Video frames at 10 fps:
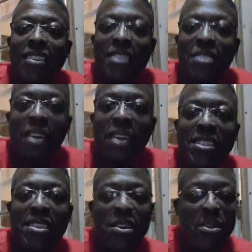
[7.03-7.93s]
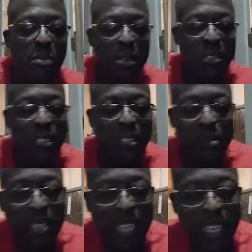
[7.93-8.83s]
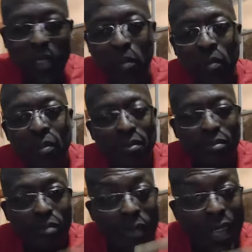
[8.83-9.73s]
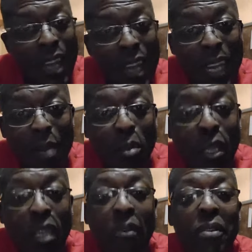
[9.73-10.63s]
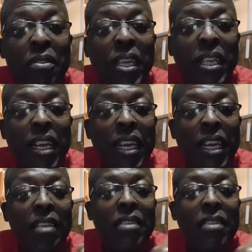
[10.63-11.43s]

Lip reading: Crack of dawn. The birds is up singing. I got a blunt of everything that I had.